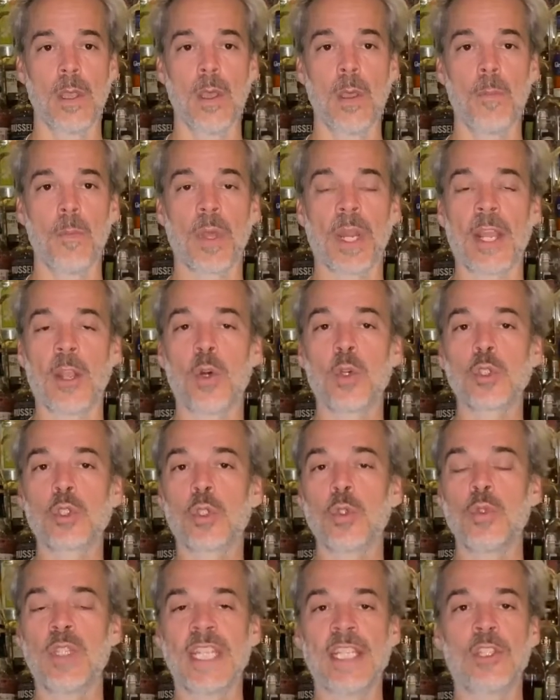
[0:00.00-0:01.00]
But I
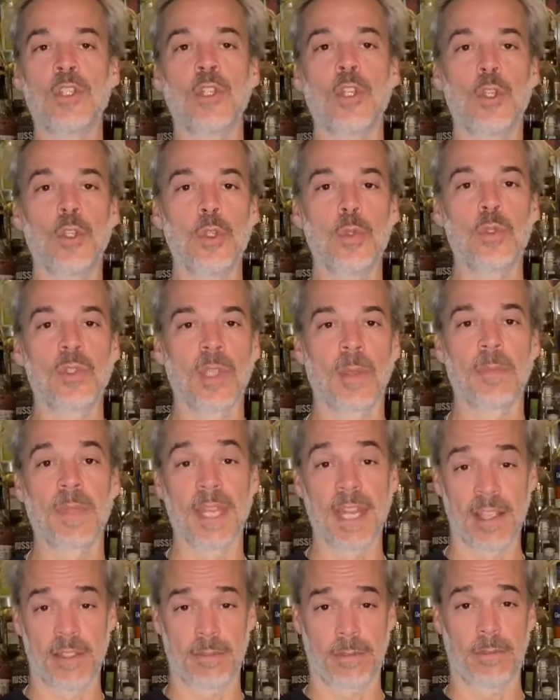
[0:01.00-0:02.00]
also need you to do something
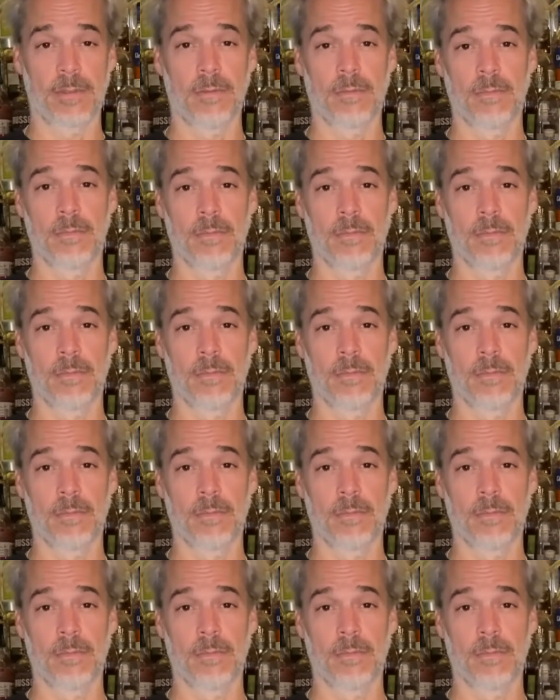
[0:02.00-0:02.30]
else